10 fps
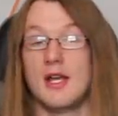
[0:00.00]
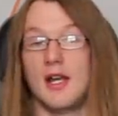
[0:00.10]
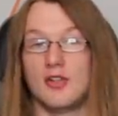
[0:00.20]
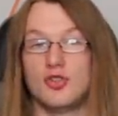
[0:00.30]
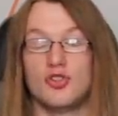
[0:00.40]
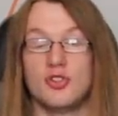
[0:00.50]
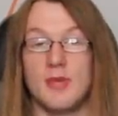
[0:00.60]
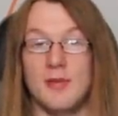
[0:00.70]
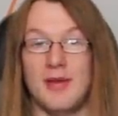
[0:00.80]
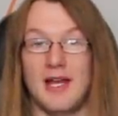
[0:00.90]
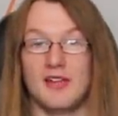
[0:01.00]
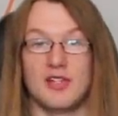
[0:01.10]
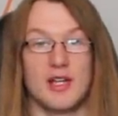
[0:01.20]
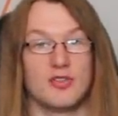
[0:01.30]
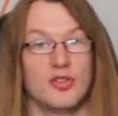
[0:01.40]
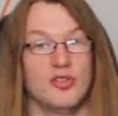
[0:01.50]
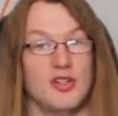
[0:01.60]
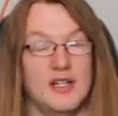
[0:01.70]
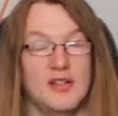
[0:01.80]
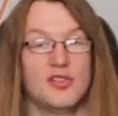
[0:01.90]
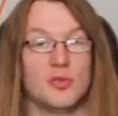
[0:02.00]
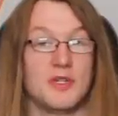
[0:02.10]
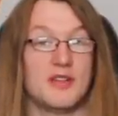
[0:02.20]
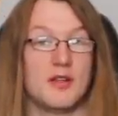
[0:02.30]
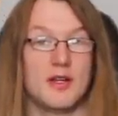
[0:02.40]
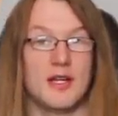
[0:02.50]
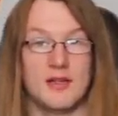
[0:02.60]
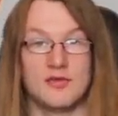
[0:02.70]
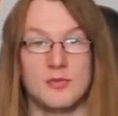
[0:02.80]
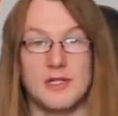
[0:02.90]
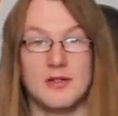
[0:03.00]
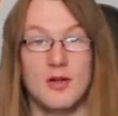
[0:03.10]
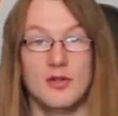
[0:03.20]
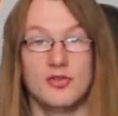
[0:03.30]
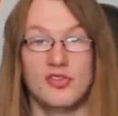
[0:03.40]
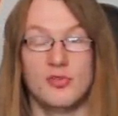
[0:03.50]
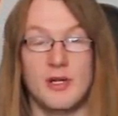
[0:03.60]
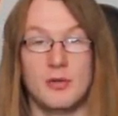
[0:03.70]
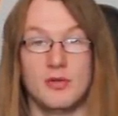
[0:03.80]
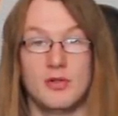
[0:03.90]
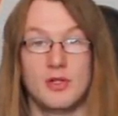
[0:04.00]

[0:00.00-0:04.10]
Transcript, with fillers: and judging by past actions it is something that I have to be cautious about.